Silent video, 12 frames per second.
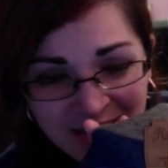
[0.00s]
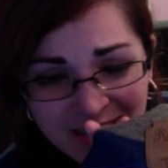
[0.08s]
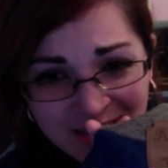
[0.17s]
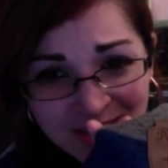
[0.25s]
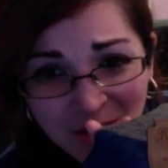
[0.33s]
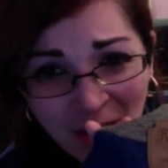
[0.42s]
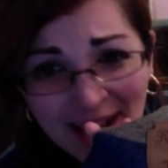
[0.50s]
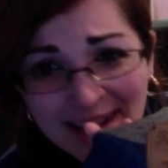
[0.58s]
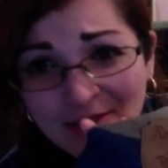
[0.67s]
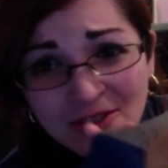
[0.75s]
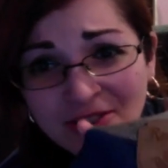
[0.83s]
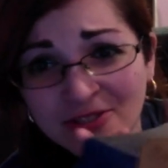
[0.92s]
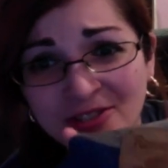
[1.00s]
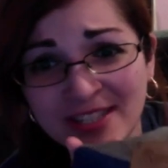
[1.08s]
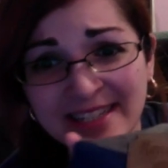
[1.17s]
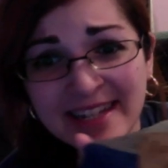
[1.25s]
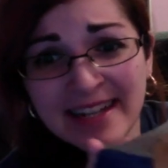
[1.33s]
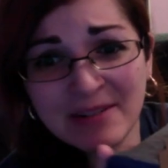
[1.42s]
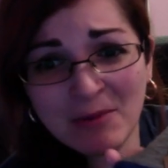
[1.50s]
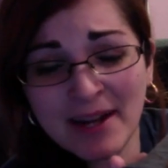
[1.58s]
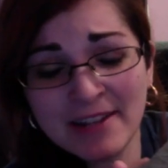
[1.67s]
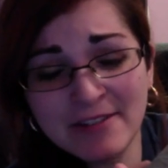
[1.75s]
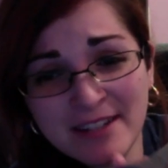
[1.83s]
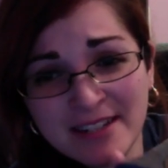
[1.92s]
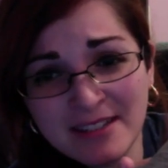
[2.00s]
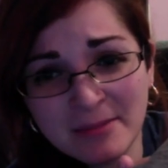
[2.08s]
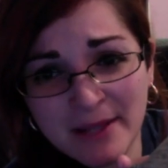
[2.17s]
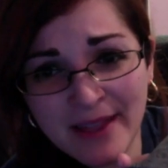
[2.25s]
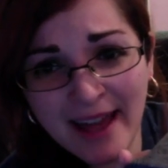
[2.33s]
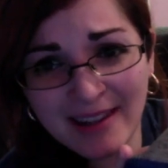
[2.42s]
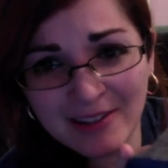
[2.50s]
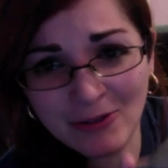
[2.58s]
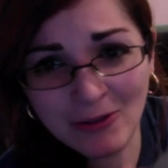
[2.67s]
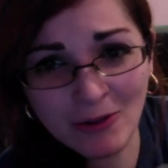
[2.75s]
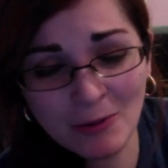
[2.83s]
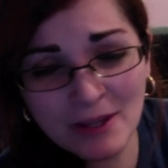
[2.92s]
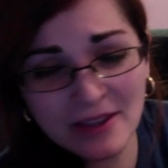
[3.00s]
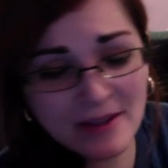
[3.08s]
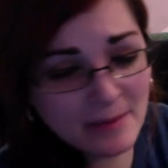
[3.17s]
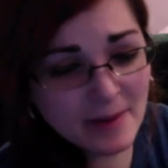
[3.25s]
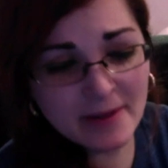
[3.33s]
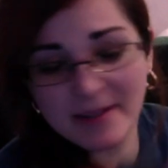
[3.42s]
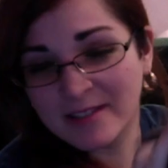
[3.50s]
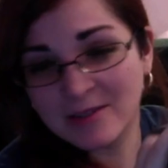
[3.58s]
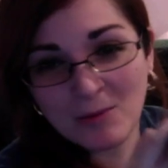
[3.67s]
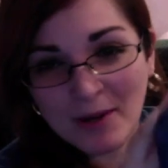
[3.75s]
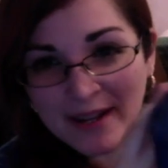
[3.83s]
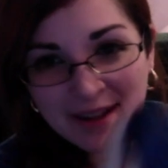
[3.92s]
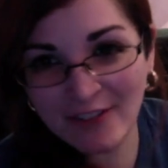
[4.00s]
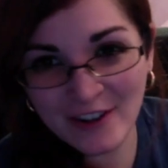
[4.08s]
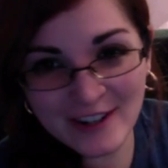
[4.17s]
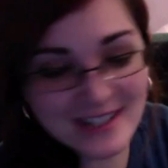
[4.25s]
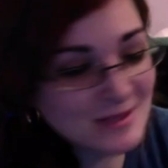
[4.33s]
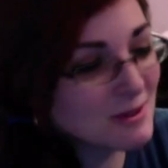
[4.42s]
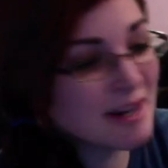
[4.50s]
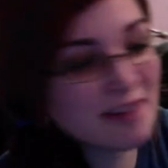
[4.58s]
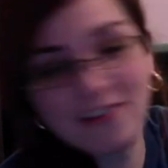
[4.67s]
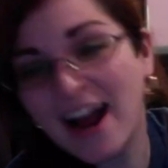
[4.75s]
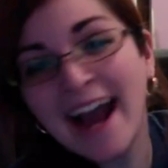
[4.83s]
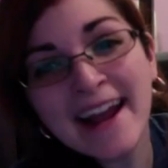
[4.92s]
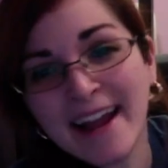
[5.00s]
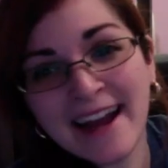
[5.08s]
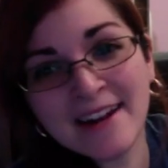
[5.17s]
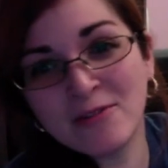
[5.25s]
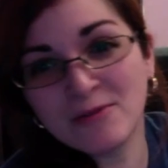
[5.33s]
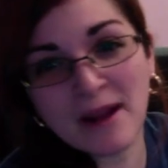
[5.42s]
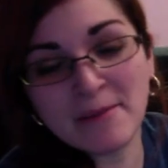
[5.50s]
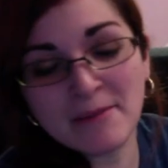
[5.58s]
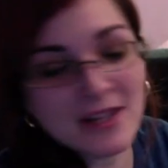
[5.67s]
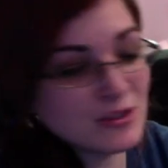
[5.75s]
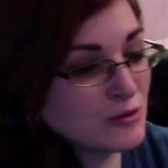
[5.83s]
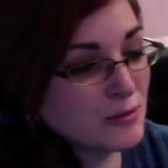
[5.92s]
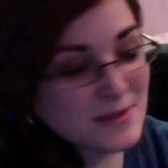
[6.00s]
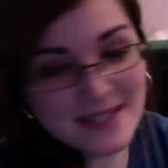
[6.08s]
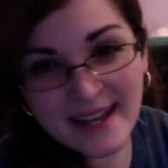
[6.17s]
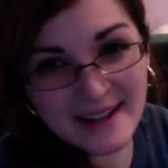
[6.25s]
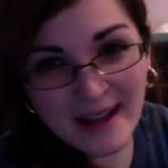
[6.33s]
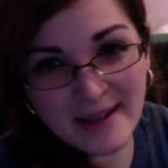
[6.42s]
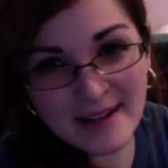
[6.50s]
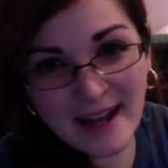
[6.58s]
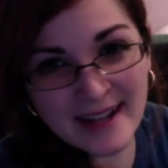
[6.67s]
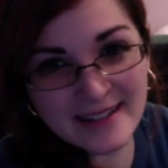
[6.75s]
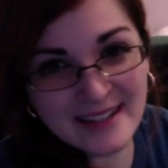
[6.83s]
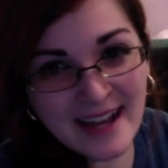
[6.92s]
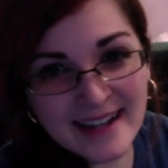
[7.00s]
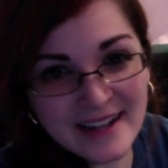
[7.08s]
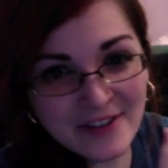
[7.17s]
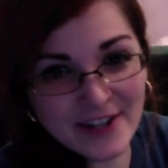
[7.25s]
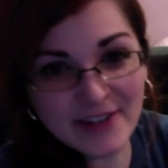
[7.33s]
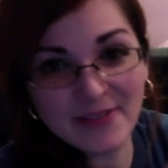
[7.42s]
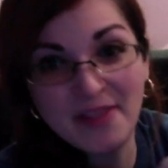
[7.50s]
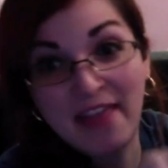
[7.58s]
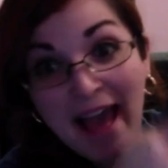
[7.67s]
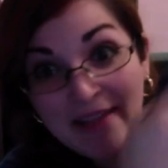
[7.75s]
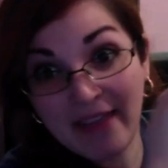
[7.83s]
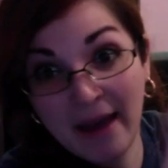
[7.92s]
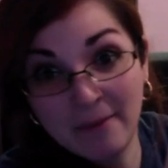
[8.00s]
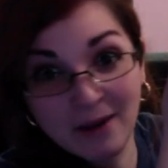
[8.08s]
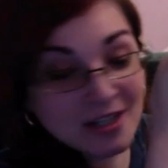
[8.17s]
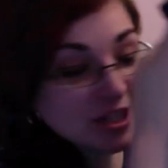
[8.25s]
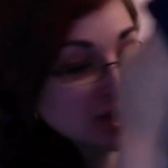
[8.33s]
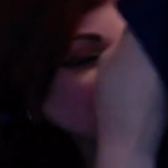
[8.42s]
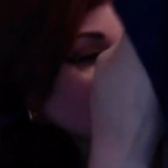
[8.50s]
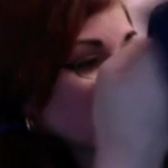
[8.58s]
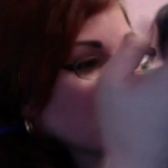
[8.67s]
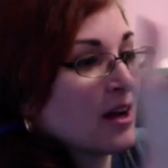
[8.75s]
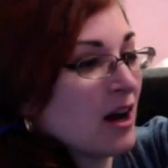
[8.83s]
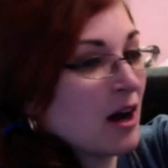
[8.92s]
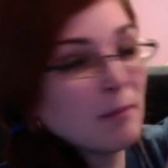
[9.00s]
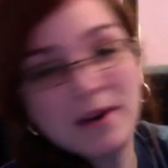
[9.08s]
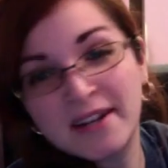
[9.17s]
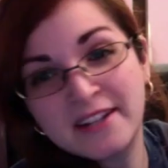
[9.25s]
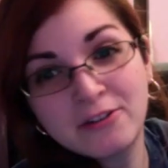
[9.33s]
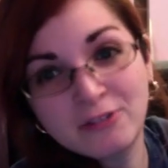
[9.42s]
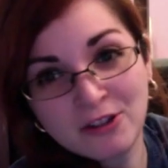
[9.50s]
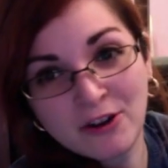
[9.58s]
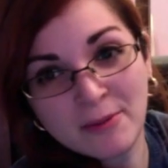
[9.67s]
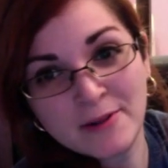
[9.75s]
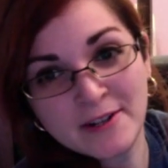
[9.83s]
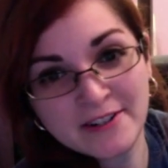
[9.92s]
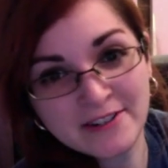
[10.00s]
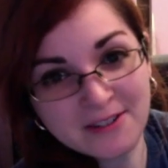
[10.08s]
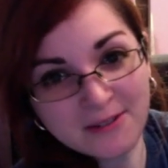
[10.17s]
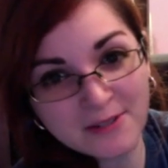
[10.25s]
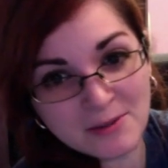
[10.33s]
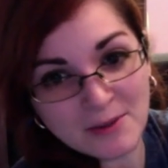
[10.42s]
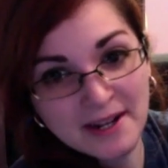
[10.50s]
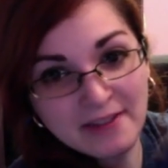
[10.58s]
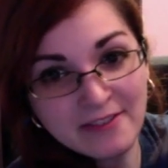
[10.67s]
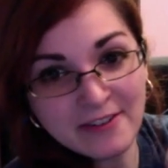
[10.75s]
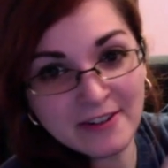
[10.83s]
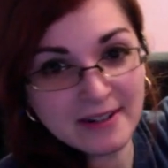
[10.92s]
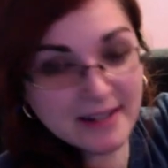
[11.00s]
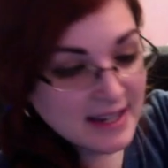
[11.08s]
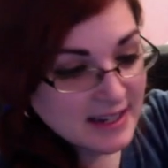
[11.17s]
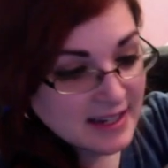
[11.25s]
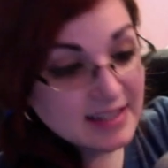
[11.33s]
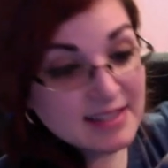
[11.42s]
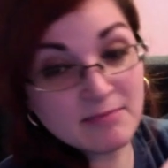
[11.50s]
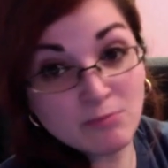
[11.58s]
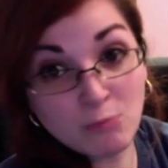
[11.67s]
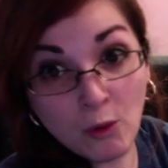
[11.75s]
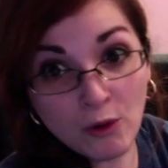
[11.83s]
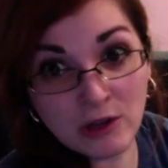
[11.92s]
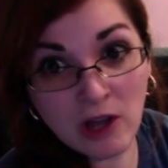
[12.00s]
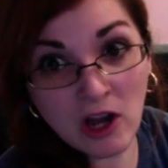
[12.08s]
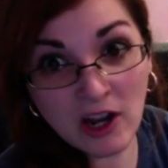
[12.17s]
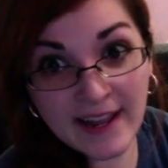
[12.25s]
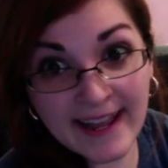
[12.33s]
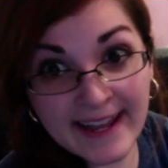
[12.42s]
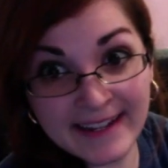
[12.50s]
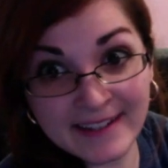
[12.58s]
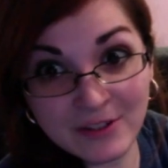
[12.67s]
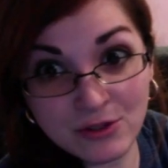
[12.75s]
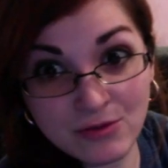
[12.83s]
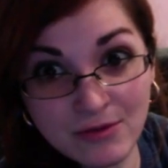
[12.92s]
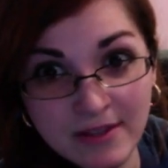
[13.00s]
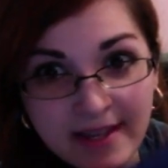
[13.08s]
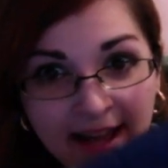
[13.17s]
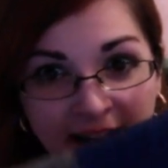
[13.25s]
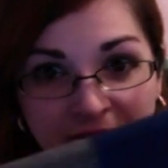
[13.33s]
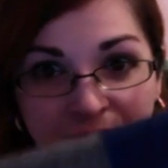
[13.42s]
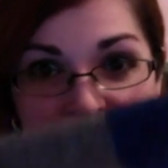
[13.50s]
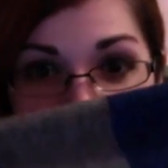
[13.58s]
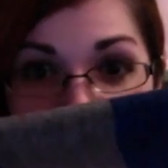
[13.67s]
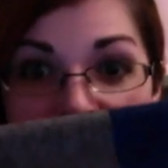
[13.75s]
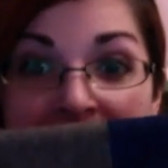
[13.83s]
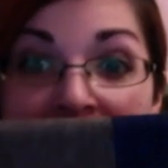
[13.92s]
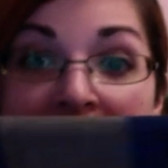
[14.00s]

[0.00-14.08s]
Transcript: So I don't understand why you needed to be that literal with it, but it's whatever. It's whatever. I, I don't, I'm not too upset. I, I, I never cared that that much. Um, but eagles are prettier, so it's whatever. And it is more canon to the actual story.